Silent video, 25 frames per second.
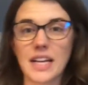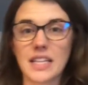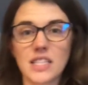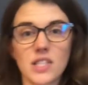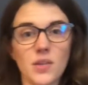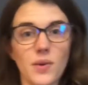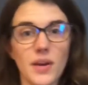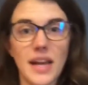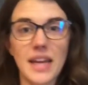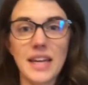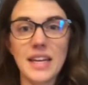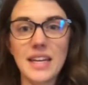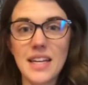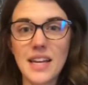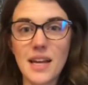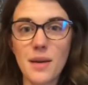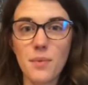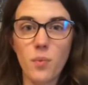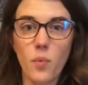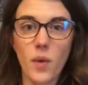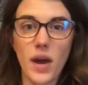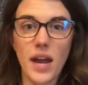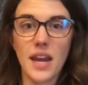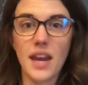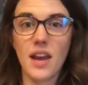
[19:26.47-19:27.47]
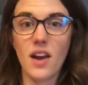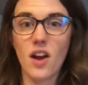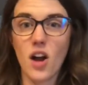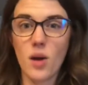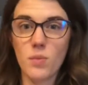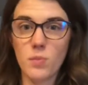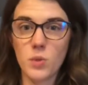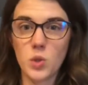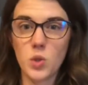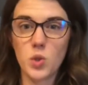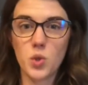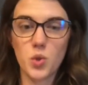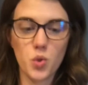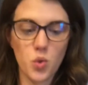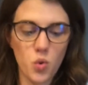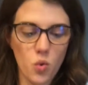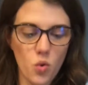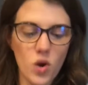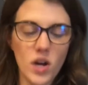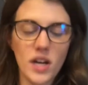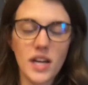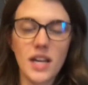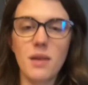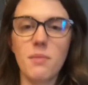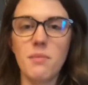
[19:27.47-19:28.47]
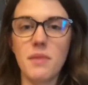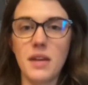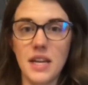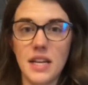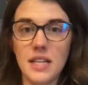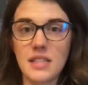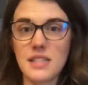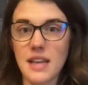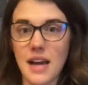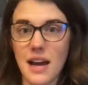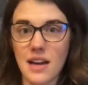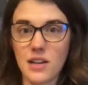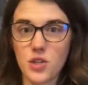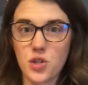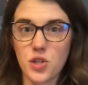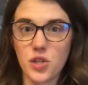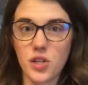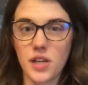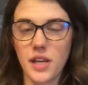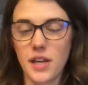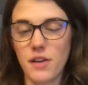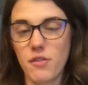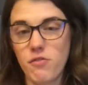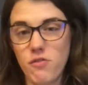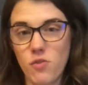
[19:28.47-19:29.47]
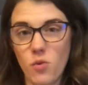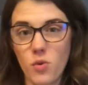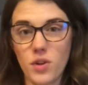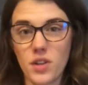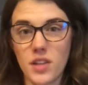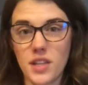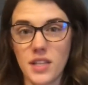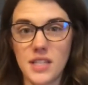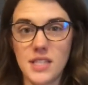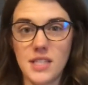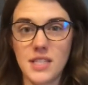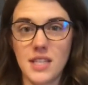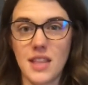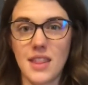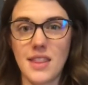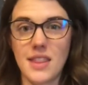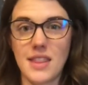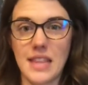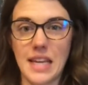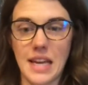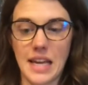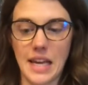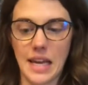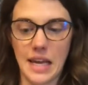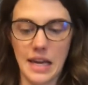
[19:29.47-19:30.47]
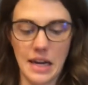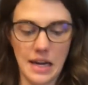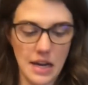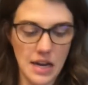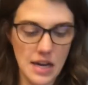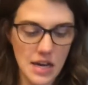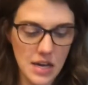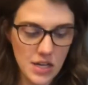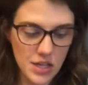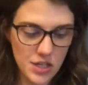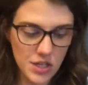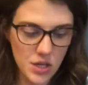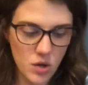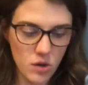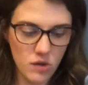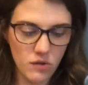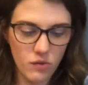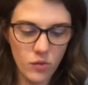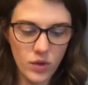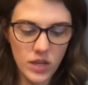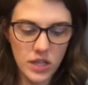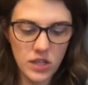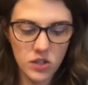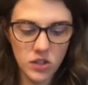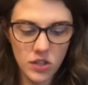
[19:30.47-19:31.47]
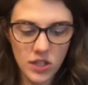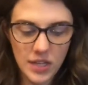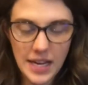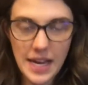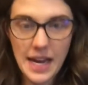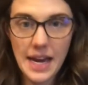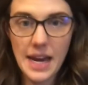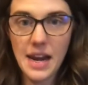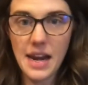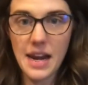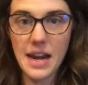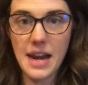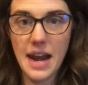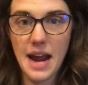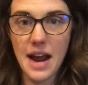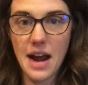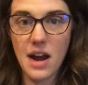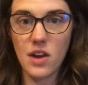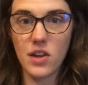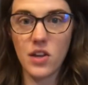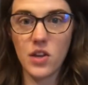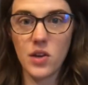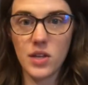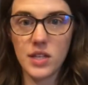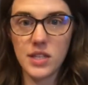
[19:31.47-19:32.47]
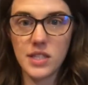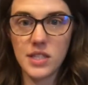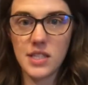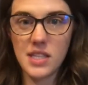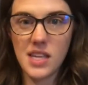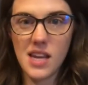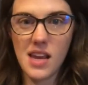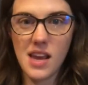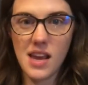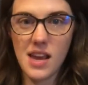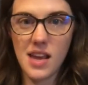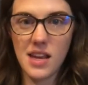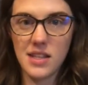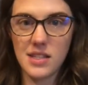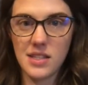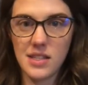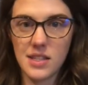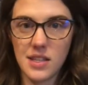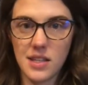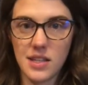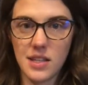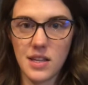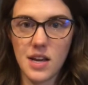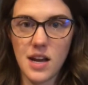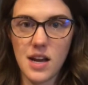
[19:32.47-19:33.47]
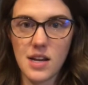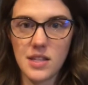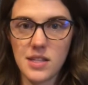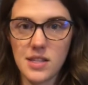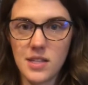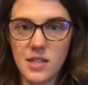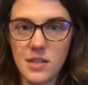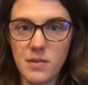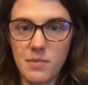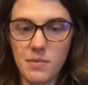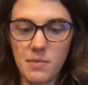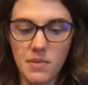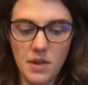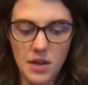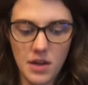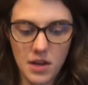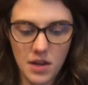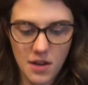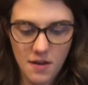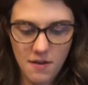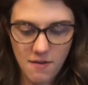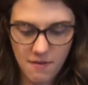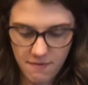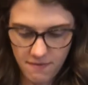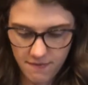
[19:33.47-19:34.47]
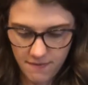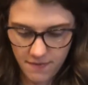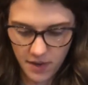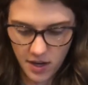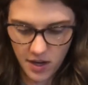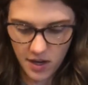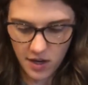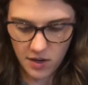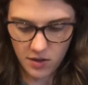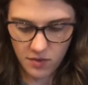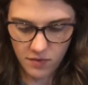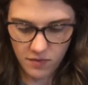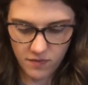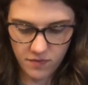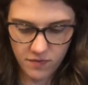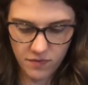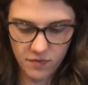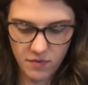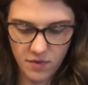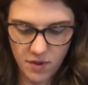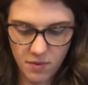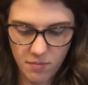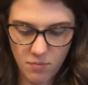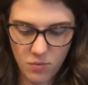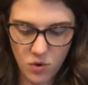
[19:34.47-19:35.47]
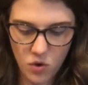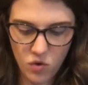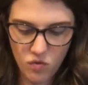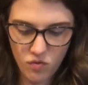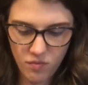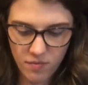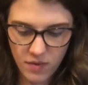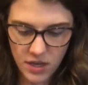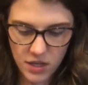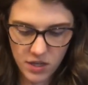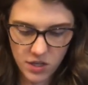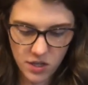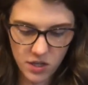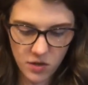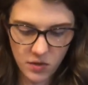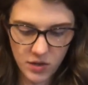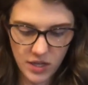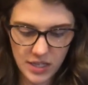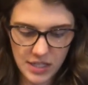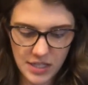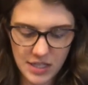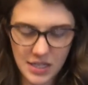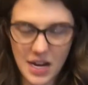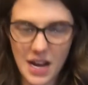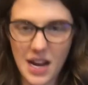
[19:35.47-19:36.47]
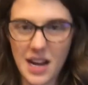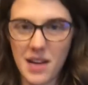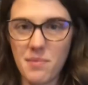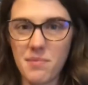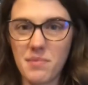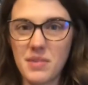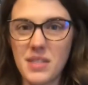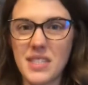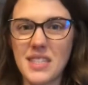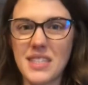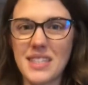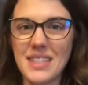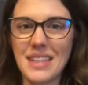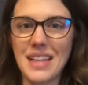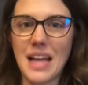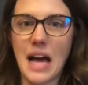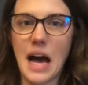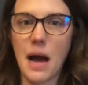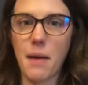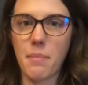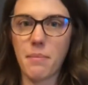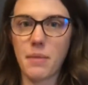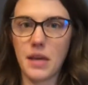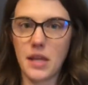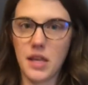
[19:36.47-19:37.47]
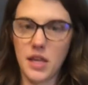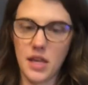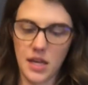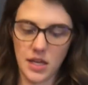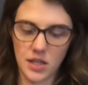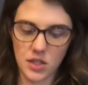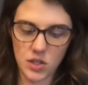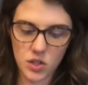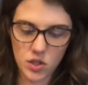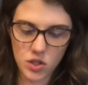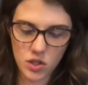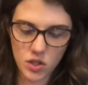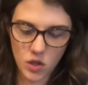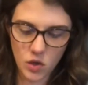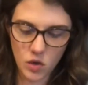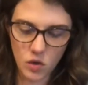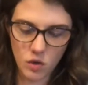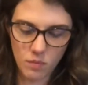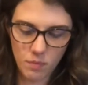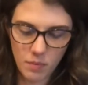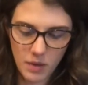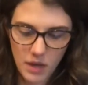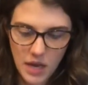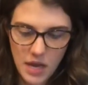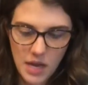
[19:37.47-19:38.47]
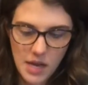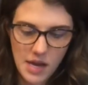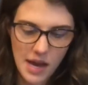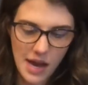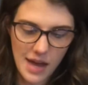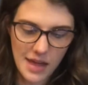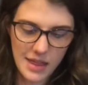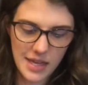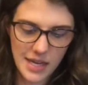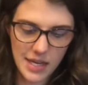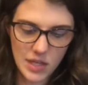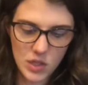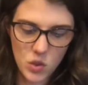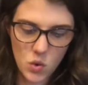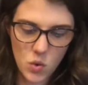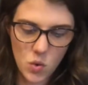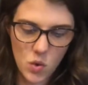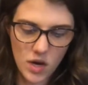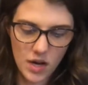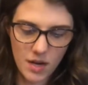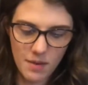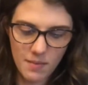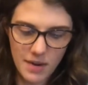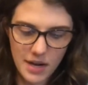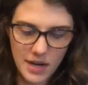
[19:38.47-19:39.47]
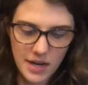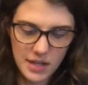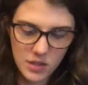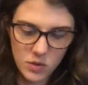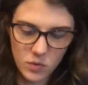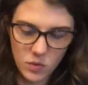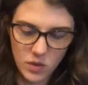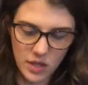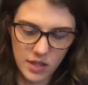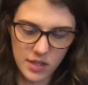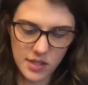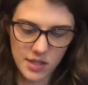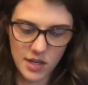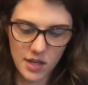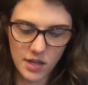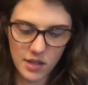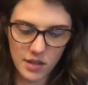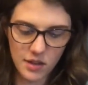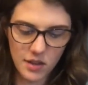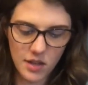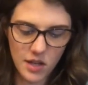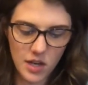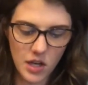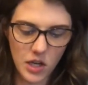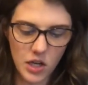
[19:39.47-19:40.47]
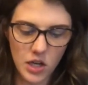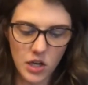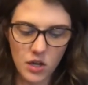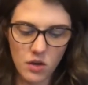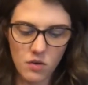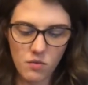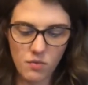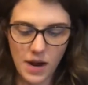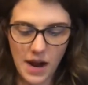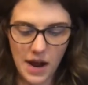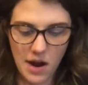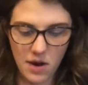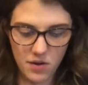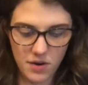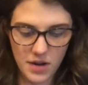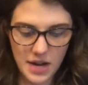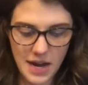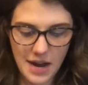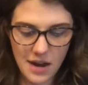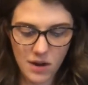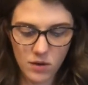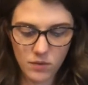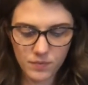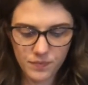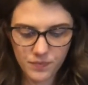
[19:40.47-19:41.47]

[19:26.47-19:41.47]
so I ended up waiting almost 20 minutes actually for this to thicken. So if we look at it now, you can see it's got some, movement to it. It's not slappy like soup. I think 20 minutes was a good route. Now,